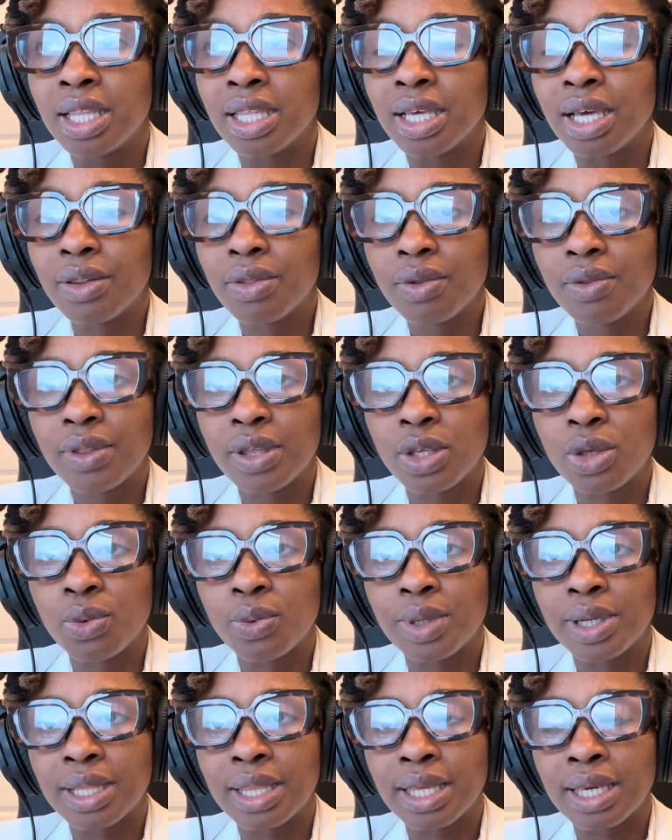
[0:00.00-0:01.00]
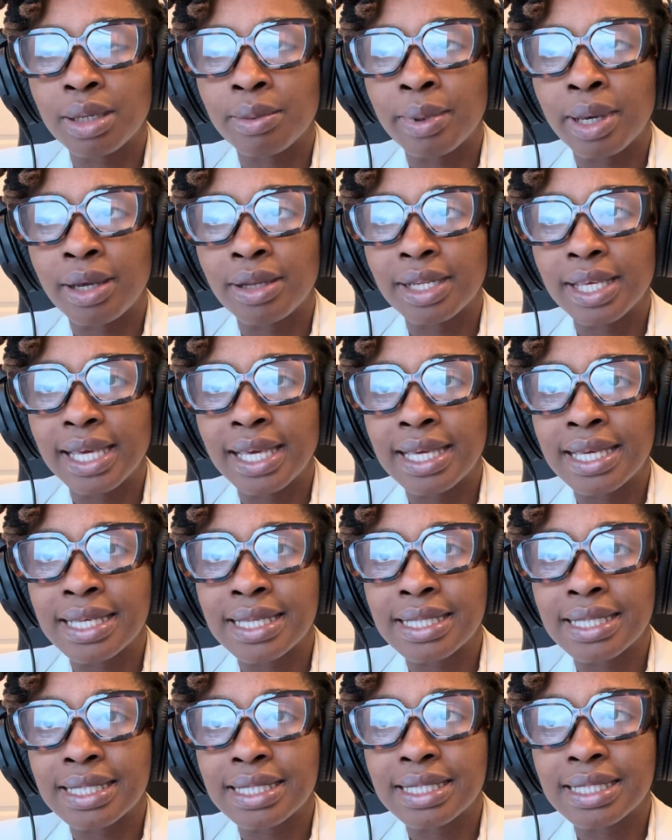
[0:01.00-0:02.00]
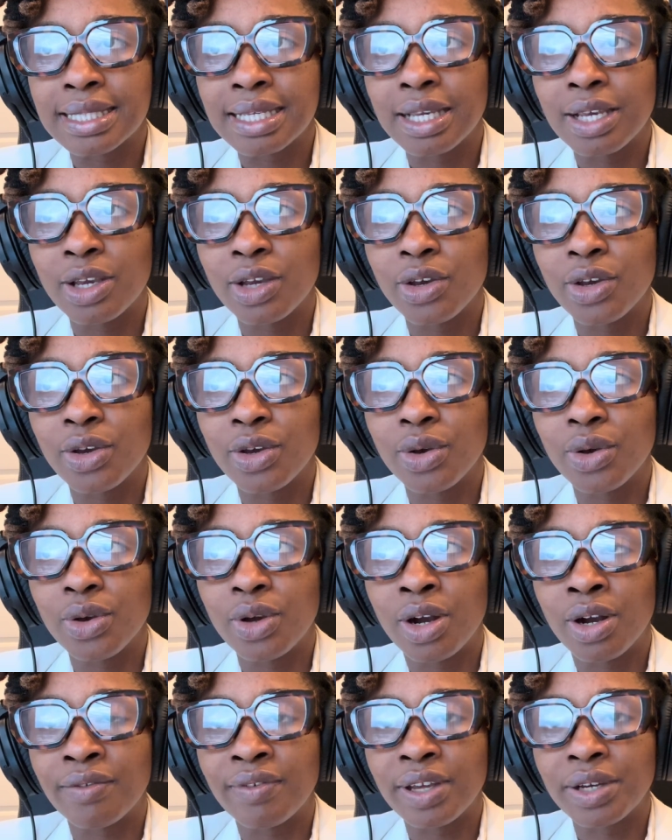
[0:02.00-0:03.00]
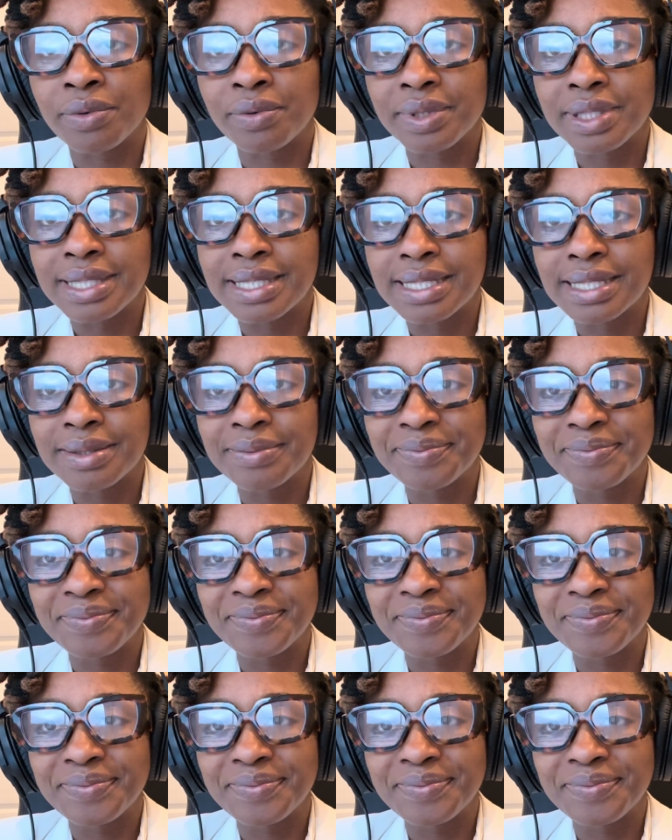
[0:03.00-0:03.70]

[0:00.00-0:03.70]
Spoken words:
The other thing you want to think about is our veterans.